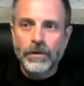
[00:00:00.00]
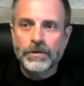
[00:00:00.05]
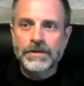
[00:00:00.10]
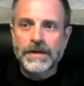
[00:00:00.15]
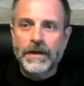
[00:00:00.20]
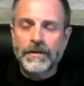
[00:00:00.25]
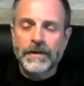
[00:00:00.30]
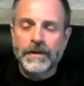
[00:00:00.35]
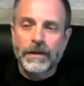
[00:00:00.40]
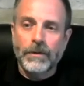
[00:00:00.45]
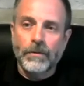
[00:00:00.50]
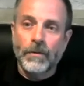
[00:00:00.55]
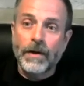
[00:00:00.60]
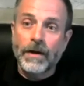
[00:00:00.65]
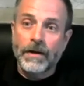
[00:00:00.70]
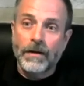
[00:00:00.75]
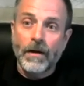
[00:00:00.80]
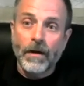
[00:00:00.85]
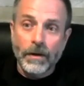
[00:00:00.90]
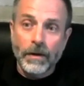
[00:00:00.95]
now that could run
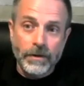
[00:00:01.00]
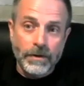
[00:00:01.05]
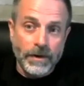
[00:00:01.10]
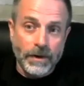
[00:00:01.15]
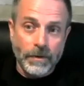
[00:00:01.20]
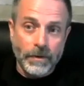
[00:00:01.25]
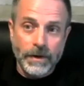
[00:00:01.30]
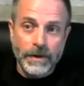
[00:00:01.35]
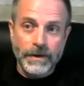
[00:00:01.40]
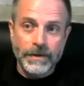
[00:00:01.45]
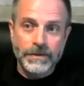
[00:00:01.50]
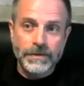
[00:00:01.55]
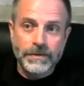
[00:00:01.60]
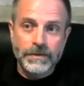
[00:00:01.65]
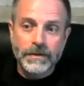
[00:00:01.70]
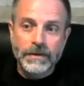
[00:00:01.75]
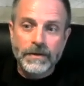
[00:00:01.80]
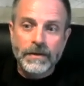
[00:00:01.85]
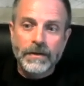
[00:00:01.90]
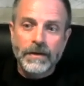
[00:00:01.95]
at 100 degrees.
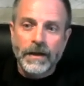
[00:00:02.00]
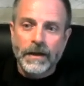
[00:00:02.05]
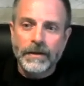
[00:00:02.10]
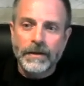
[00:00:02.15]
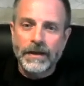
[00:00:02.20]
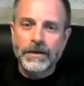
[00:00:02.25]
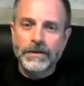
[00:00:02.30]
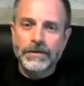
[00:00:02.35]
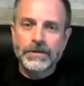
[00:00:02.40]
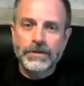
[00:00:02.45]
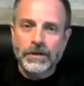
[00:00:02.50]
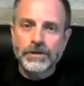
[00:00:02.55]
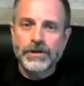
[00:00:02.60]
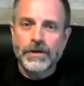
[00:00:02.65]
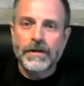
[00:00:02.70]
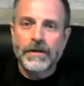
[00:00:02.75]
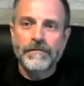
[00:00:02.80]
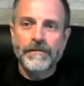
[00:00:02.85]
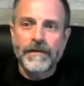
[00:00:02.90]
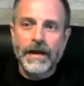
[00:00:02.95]
And that is such
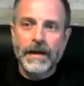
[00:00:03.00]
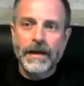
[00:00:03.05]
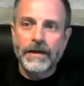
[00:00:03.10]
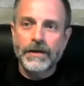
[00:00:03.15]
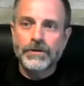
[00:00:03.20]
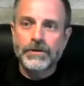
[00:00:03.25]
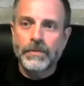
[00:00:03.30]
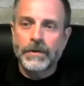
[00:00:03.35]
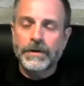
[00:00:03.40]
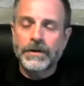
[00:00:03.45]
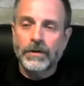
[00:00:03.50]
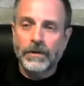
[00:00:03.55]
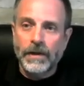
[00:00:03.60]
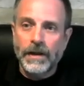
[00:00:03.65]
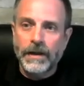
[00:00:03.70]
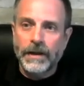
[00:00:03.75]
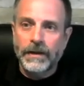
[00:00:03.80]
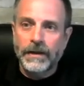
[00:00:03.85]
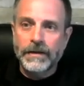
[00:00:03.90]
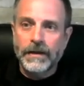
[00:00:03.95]
an advantage when you're
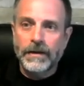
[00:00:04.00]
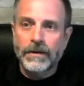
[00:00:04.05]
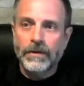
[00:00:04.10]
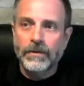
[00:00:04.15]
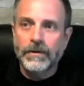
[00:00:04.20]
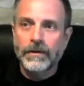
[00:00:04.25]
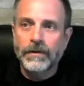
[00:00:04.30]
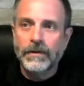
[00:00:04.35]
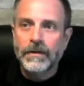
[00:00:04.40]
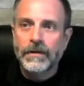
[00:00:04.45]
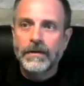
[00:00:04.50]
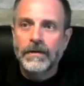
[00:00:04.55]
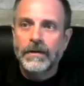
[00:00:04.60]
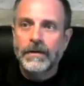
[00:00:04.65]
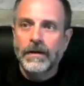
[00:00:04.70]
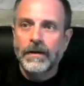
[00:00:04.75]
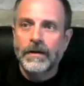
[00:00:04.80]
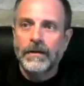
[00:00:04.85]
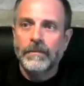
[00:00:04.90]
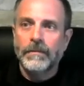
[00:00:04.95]
laying it down.
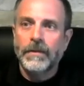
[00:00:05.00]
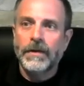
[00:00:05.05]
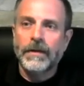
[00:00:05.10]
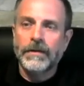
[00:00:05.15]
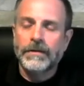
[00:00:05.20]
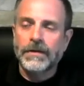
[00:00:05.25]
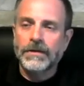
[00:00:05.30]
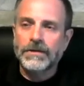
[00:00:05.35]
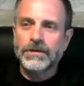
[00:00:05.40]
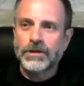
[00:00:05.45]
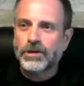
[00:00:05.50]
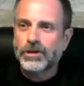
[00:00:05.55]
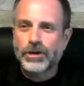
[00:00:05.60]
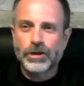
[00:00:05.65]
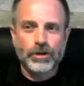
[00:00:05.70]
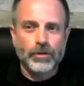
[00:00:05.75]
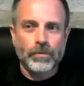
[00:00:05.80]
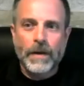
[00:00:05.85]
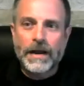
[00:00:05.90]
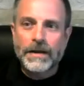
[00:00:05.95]
It doesn't
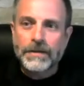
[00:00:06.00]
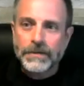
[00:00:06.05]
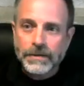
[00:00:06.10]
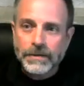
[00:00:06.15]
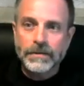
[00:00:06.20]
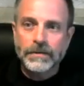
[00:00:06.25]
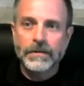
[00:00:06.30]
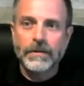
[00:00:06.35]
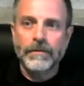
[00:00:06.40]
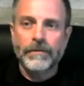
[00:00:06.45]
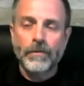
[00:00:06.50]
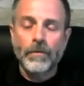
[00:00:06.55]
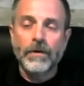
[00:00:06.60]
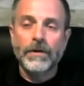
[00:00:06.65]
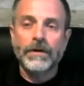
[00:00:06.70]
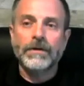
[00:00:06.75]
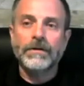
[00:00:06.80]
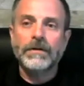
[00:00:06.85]
stress the foil.